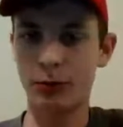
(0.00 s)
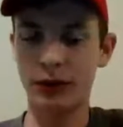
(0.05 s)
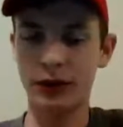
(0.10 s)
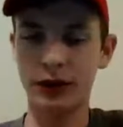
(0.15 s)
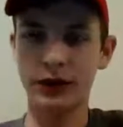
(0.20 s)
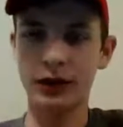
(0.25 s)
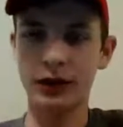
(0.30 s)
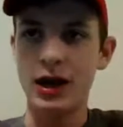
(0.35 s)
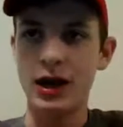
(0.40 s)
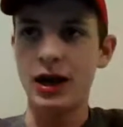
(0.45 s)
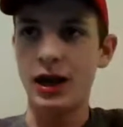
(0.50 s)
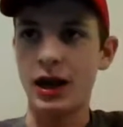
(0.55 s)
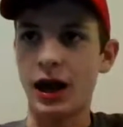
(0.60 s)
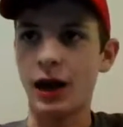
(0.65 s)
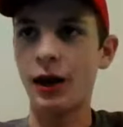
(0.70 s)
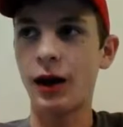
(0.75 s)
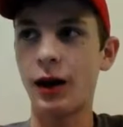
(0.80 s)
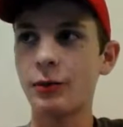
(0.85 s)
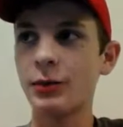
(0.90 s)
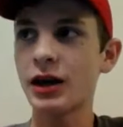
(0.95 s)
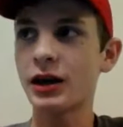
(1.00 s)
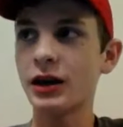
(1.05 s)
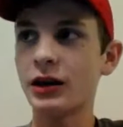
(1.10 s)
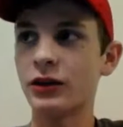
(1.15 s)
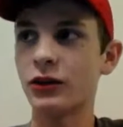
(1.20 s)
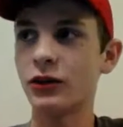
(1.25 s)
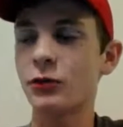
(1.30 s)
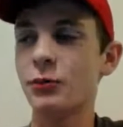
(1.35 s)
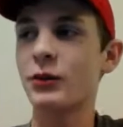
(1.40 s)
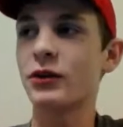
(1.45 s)
But I'm not going
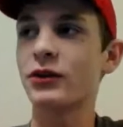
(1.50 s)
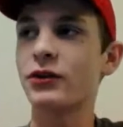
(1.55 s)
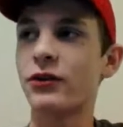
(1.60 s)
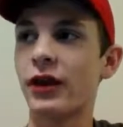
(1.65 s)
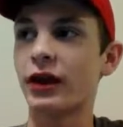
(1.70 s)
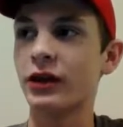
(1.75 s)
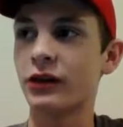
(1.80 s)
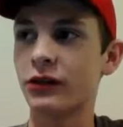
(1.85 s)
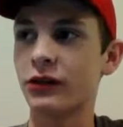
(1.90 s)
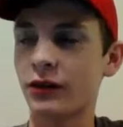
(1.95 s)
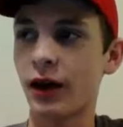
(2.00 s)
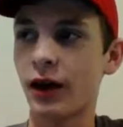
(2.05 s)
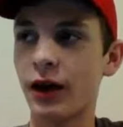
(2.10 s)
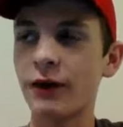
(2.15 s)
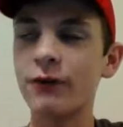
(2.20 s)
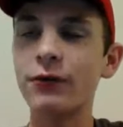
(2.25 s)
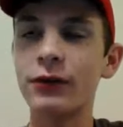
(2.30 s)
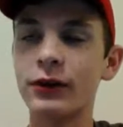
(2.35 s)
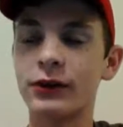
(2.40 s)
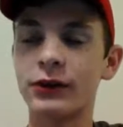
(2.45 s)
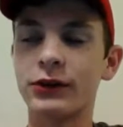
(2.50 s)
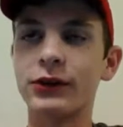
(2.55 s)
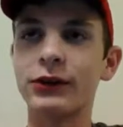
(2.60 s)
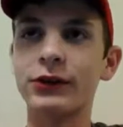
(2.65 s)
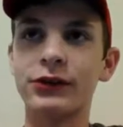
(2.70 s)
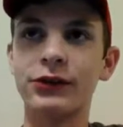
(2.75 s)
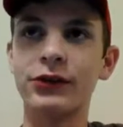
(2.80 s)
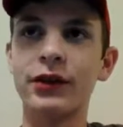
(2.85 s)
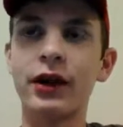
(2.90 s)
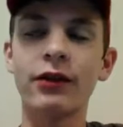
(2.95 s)
to dismiss that as if
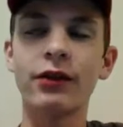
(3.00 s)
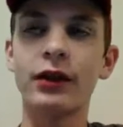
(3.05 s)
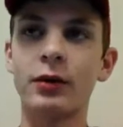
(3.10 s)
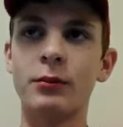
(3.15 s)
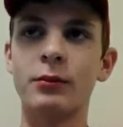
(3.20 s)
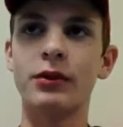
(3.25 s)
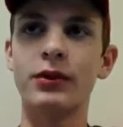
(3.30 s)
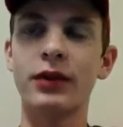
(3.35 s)
it's nothing.